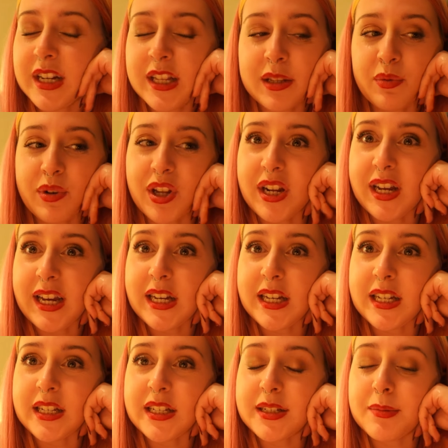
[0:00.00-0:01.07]
and then we're gonna
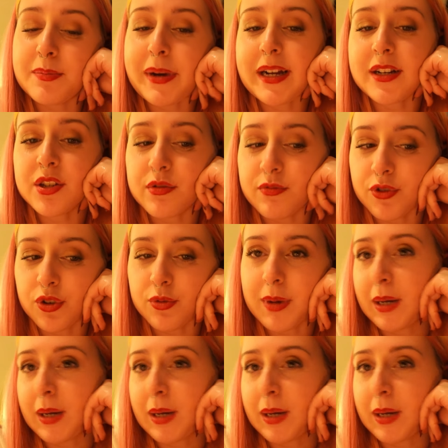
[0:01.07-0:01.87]
head back to the room.